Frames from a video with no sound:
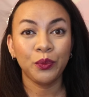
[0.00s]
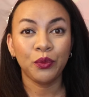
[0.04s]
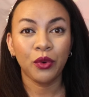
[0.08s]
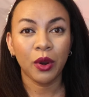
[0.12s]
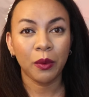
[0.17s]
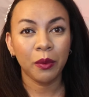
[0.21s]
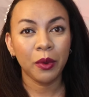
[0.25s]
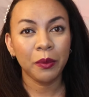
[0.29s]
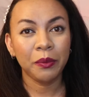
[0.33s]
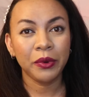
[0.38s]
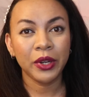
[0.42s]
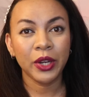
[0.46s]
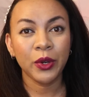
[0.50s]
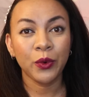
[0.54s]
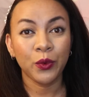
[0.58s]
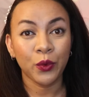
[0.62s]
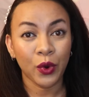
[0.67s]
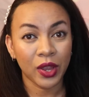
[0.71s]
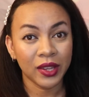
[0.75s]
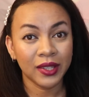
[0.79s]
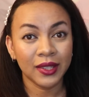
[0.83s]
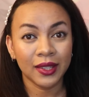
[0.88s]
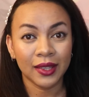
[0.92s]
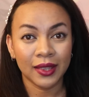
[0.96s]
probably
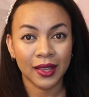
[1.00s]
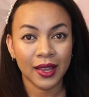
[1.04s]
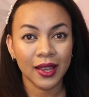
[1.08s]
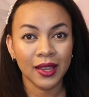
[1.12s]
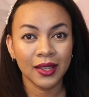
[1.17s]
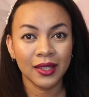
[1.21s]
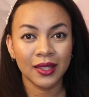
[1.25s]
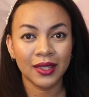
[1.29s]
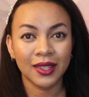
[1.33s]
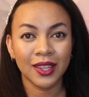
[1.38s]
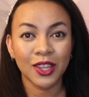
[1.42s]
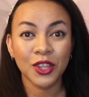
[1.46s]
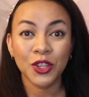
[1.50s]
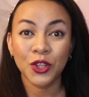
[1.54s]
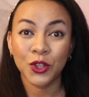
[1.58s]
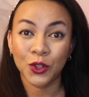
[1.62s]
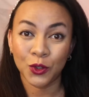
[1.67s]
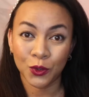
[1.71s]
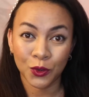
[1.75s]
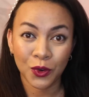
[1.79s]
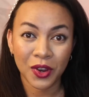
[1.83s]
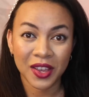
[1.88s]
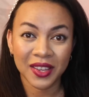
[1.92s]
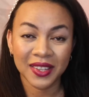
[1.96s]
restless,
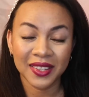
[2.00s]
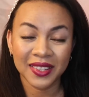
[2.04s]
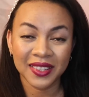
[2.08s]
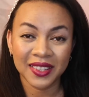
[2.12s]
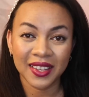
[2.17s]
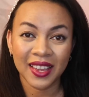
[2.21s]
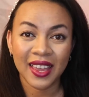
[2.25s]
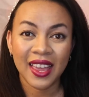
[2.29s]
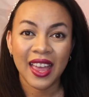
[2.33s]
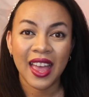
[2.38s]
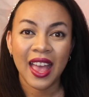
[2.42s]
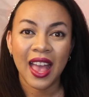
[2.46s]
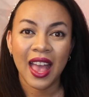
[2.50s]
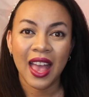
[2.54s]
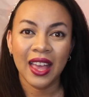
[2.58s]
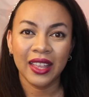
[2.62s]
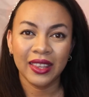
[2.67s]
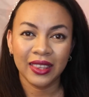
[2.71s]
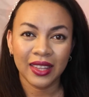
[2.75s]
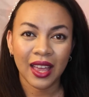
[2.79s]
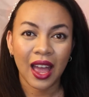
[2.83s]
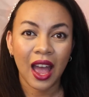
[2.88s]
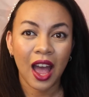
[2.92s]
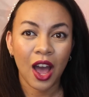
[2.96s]
stressed,
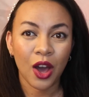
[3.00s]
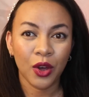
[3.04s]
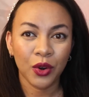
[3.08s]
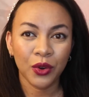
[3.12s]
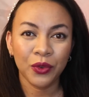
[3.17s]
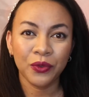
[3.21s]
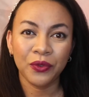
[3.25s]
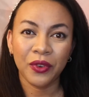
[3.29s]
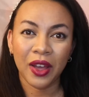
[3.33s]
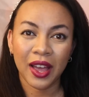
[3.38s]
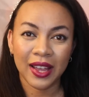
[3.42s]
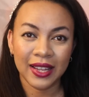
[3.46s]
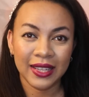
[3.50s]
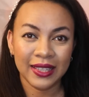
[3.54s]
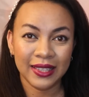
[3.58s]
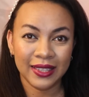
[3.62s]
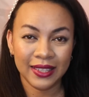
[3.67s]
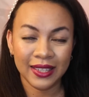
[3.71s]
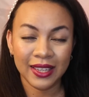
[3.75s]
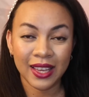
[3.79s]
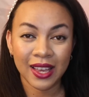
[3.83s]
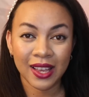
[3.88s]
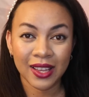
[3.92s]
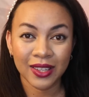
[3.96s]
and out of
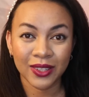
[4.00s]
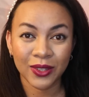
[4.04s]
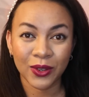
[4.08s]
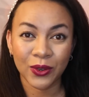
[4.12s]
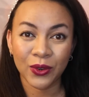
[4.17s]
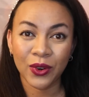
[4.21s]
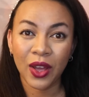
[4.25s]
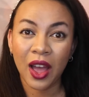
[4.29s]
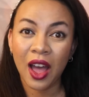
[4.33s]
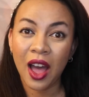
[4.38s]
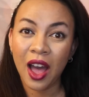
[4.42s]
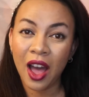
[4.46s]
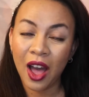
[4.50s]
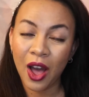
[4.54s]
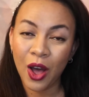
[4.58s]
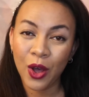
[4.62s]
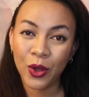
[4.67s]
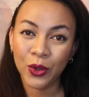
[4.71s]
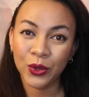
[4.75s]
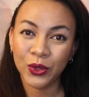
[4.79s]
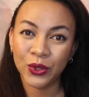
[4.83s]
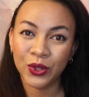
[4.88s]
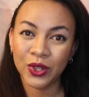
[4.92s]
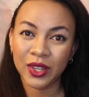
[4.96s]
ideas on
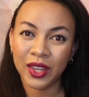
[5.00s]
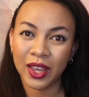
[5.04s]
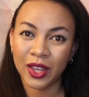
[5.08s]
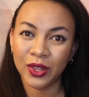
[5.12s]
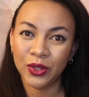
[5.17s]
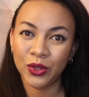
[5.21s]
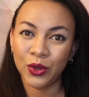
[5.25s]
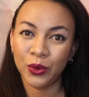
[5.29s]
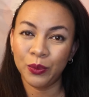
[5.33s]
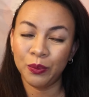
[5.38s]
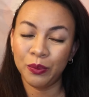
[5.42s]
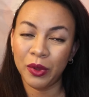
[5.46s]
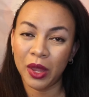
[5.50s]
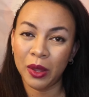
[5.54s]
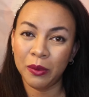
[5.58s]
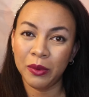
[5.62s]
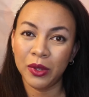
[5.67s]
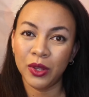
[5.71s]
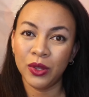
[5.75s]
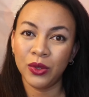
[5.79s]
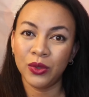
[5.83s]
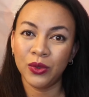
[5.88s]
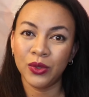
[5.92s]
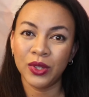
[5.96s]
how to get your
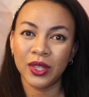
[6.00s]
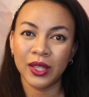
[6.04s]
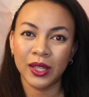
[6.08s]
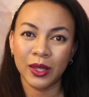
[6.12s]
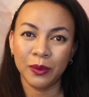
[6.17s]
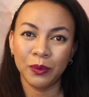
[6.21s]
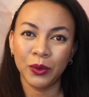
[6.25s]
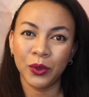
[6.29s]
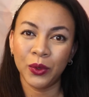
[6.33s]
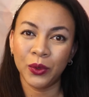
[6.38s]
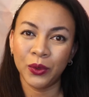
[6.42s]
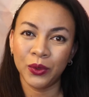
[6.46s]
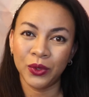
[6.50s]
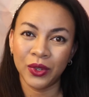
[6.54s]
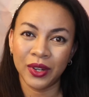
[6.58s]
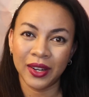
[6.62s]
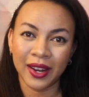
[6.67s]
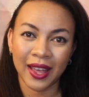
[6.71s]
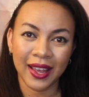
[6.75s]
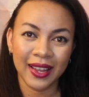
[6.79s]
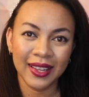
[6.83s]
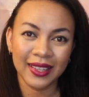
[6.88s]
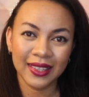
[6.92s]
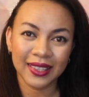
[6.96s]
baby to sleep through the
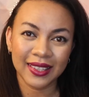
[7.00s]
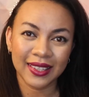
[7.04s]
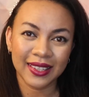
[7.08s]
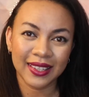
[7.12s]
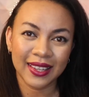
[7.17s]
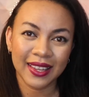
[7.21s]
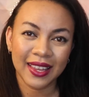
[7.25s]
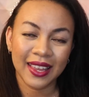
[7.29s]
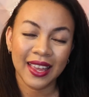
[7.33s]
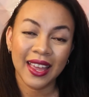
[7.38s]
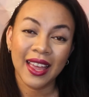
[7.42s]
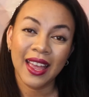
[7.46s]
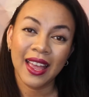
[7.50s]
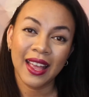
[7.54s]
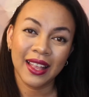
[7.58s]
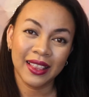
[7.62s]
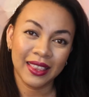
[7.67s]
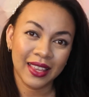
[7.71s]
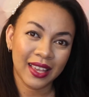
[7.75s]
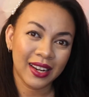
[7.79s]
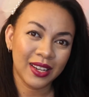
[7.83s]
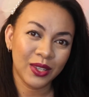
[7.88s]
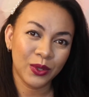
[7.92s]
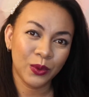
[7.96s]
night.
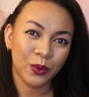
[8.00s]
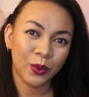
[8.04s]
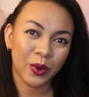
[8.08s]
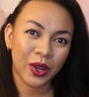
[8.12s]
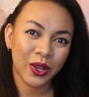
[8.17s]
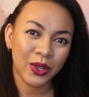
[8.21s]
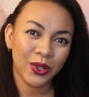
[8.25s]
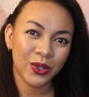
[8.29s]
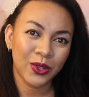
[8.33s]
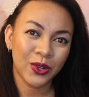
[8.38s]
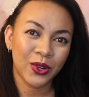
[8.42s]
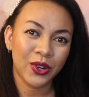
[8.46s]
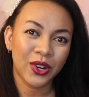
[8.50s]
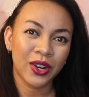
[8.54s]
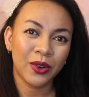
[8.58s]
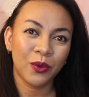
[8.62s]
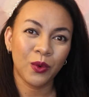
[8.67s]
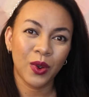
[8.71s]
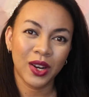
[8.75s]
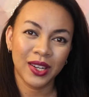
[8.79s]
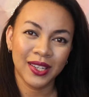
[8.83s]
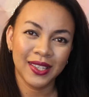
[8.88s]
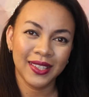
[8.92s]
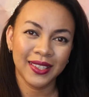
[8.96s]
And that is why you're
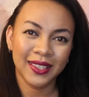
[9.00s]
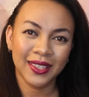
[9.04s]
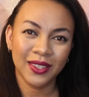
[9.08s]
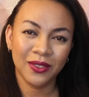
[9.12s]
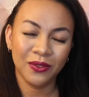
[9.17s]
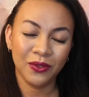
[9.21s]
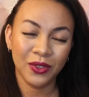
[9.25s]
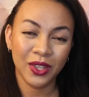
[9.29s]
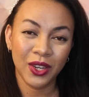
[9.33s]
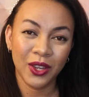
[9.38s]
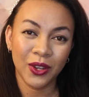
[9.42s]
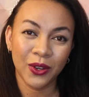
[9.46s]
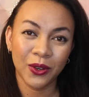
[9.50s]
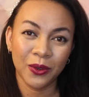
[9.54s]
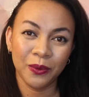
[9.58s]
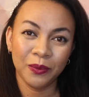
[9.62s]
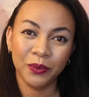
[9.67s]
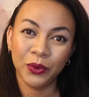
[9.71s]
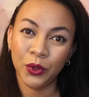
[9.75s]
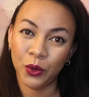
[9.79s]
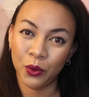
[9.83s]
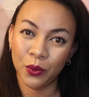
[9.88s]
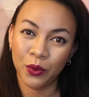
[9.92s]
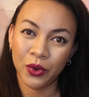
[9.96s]
watching this video.
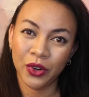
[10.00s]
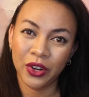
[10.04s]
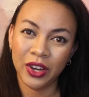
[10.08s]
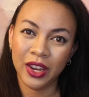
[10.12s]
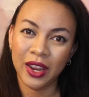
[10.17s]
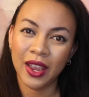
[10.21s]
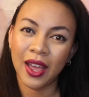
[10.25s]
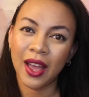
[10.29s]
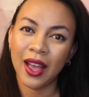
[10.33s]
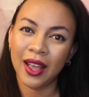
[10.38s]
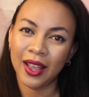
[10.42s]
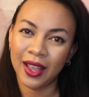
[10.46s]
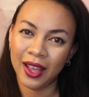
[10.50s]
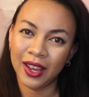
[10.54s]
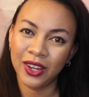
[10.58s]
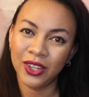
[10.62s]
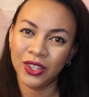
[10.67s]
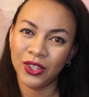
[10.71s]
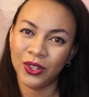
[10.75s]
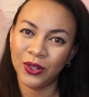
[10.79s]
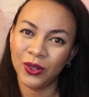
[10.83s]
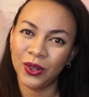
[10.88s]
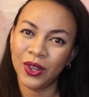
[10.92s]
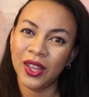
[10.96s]
Don't worry, I
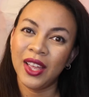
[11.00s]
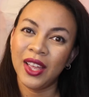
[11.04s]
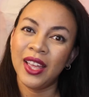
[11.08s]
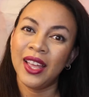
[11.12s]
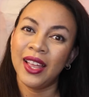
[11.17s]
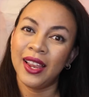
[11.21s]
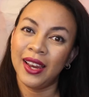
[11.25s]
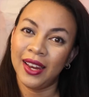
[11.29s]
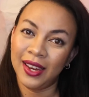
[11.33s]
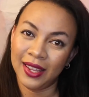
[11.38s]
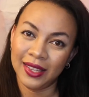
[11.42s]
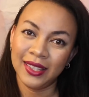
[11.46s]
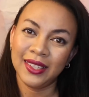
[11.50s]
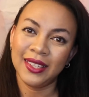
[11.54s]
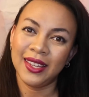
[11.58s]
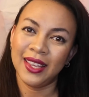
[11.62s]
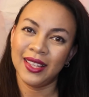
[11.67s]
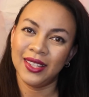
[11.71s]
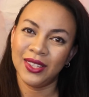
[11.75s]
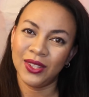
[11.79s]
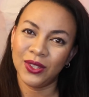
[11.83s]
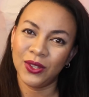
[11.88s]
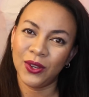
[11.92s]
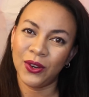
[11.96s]
got you. Let's
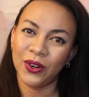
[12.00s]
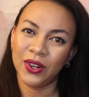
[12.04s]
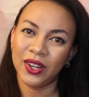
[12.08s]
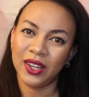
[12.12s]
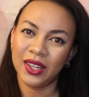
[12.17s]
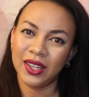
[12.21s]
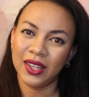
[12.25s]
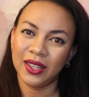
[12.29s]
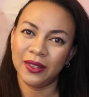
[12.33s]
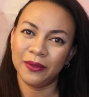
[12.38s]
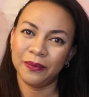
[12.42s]
get started.